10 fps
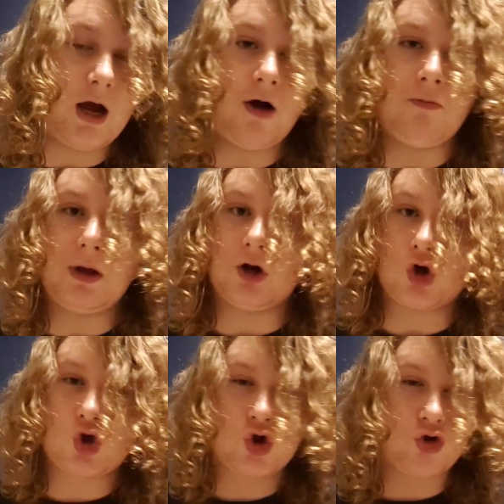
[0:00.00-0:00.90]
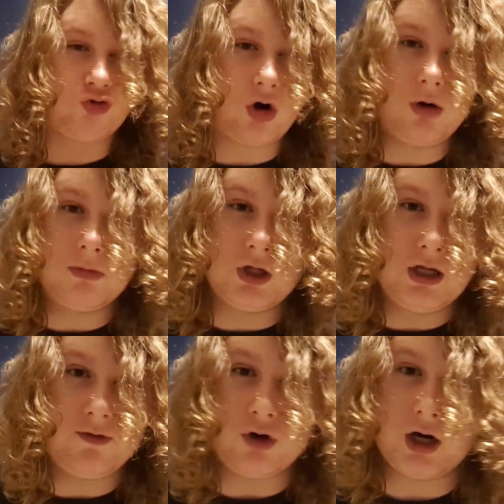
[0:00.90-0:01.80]
I've been a strong
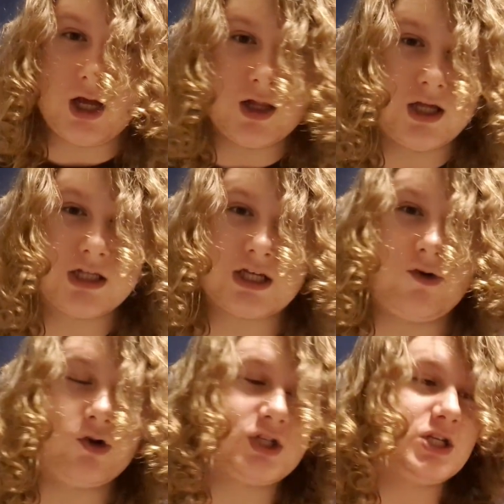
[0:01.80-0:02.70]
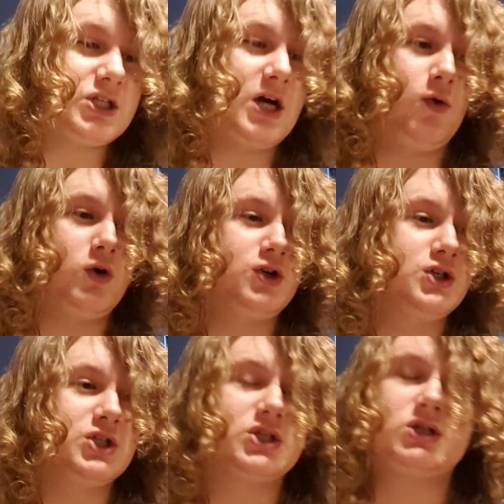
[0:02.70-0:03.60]
believer in aliens ever since I
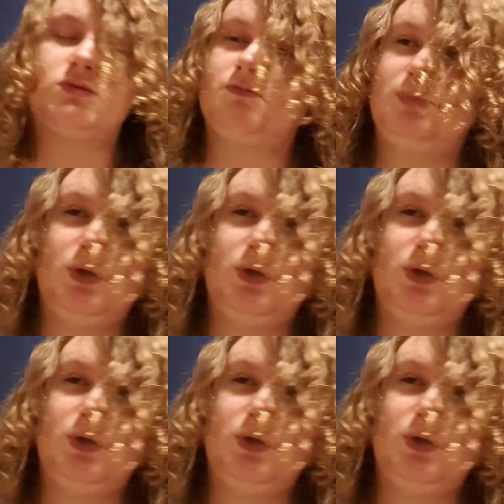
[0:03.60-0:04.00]
was